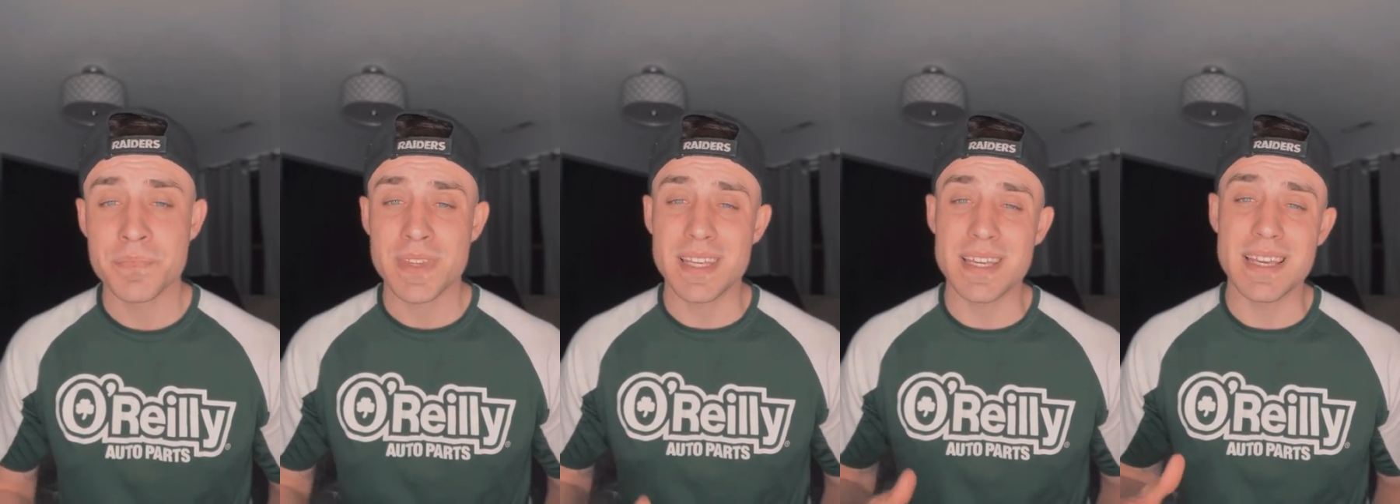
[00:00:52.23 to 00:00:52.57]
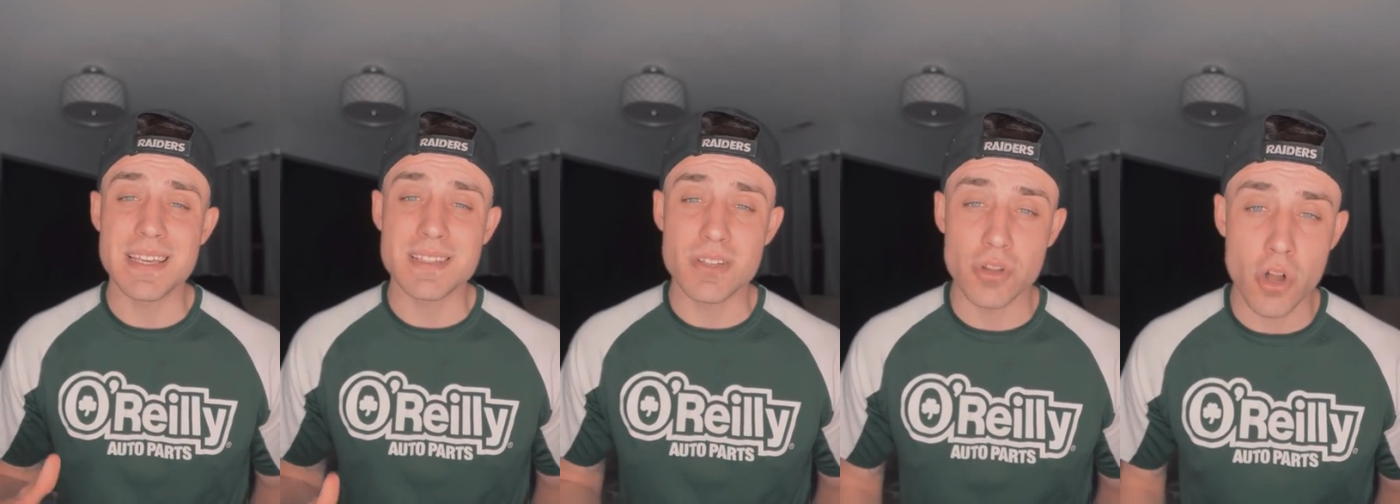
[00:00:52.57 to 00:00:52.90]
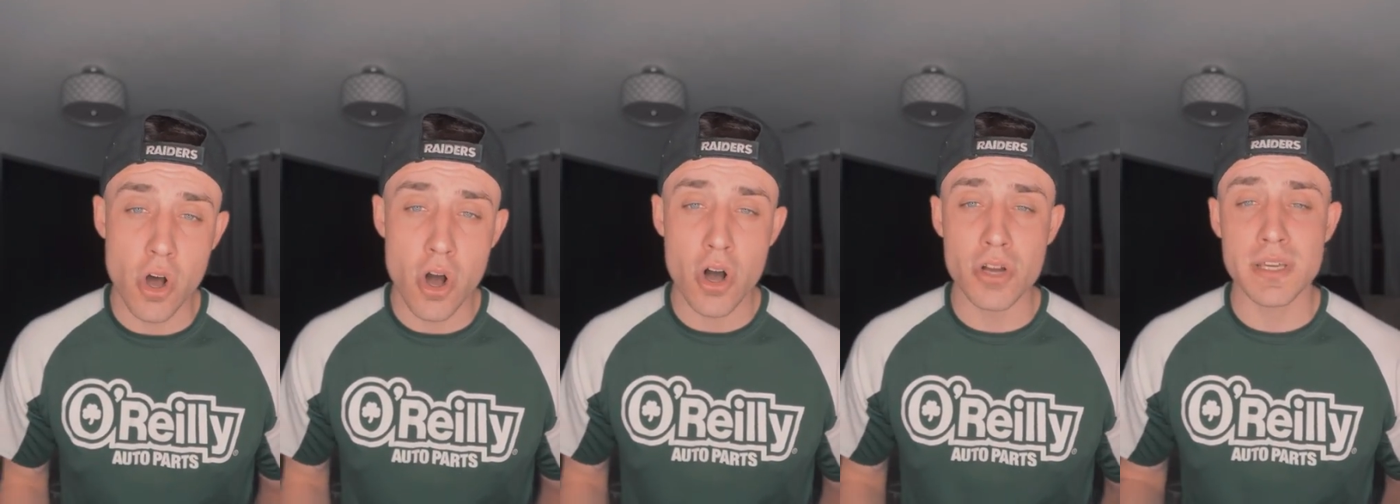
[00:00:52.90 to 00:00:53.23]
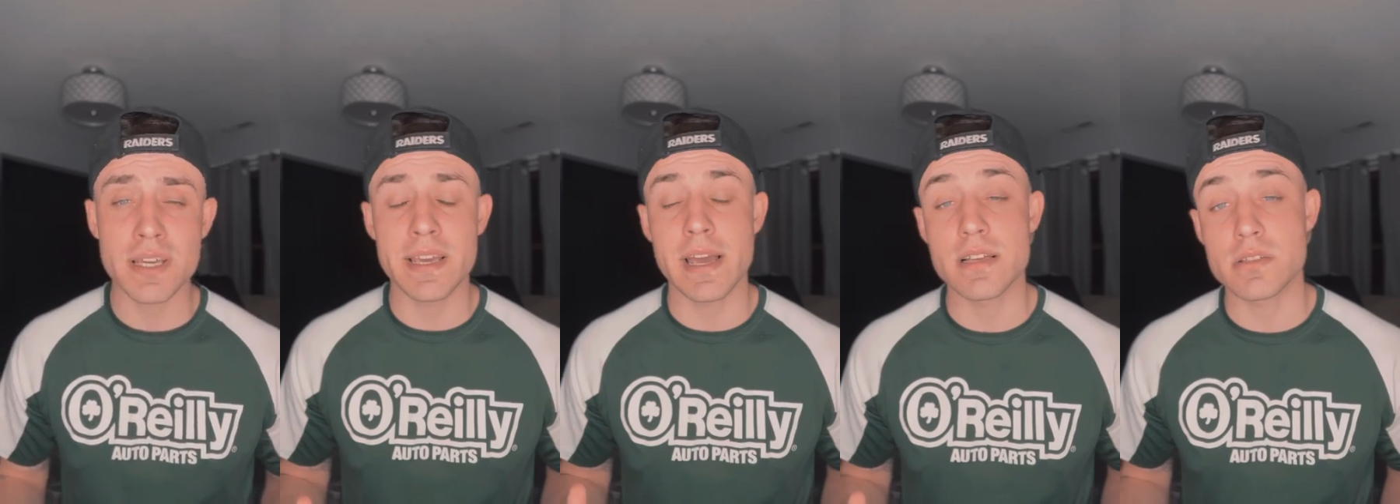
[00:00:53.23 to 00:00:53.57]
he is long,
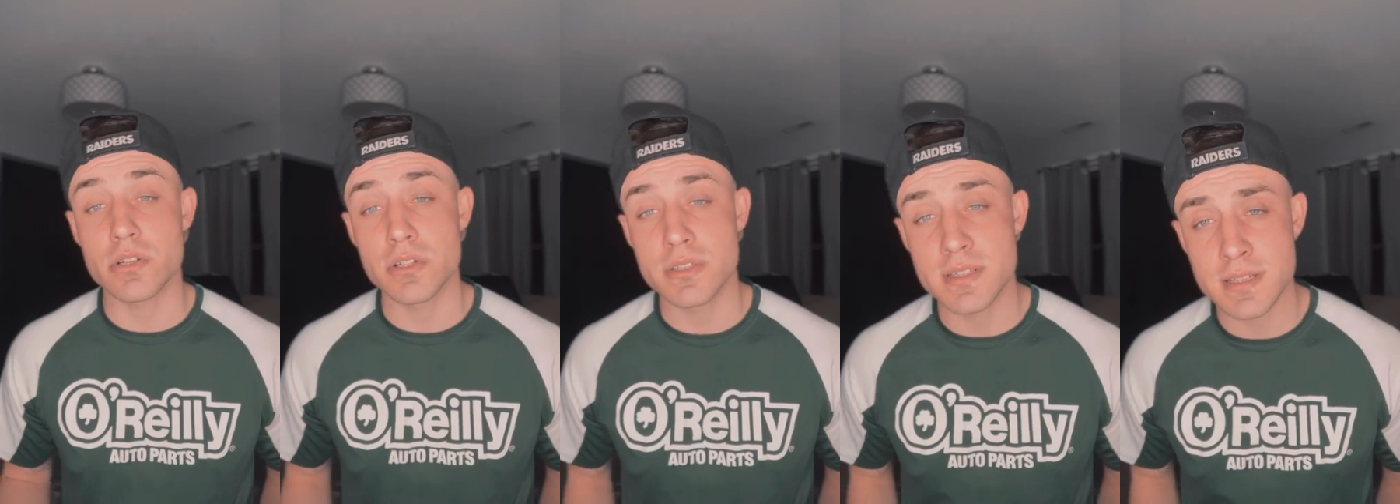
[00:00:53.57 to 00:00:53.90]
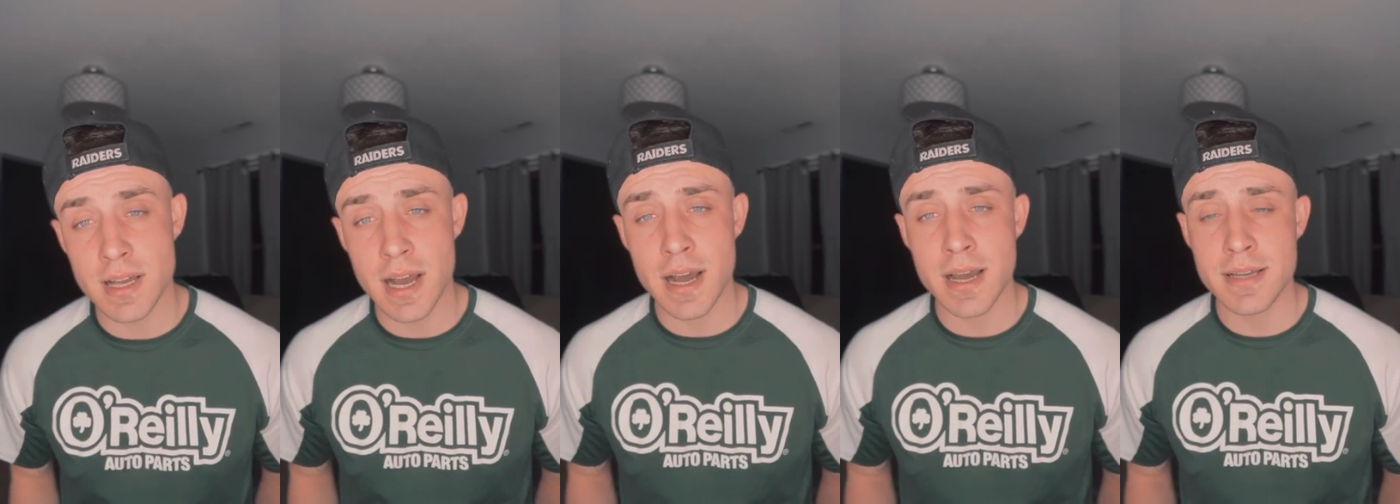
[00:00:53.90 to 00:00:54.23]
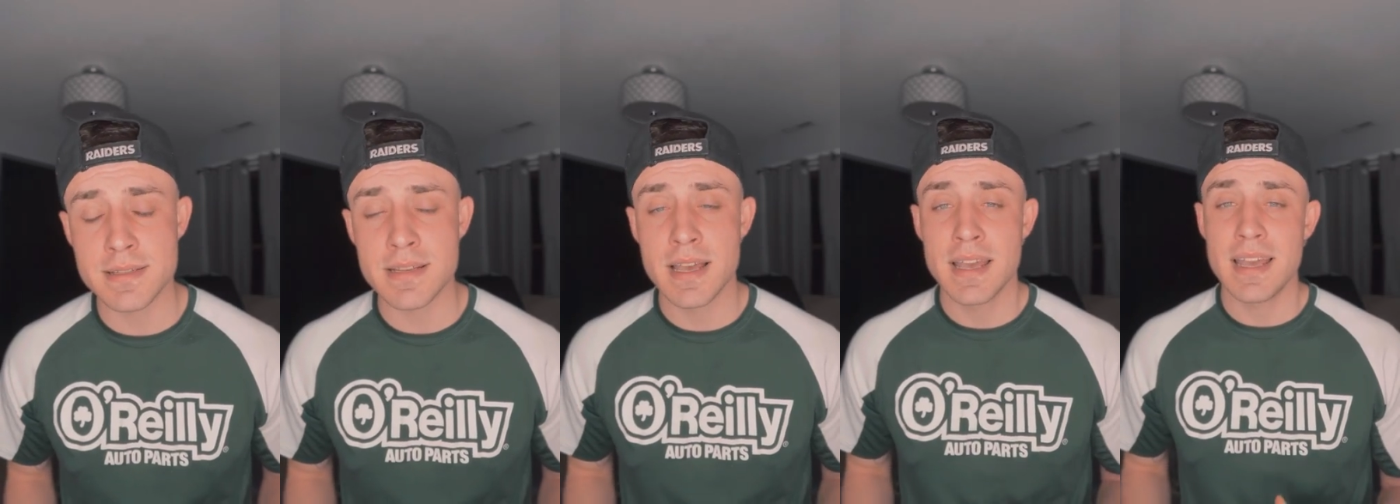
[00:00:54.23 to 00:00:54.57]
he has good size,